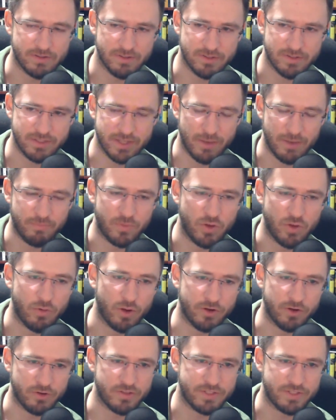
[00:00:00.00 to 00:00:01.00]
some
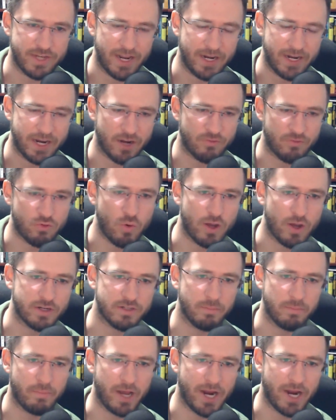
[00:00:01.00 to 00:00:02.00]
new understanding of
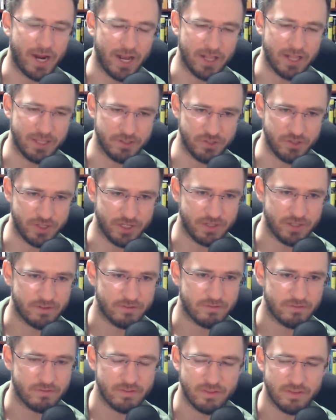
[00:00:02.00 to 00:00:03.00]
quantum
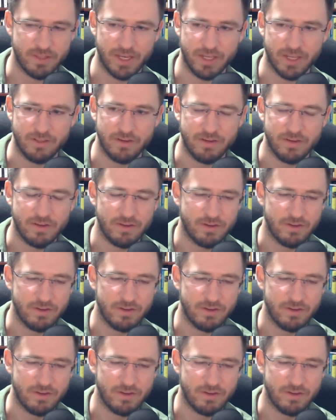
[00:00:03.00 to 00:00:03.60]
biology that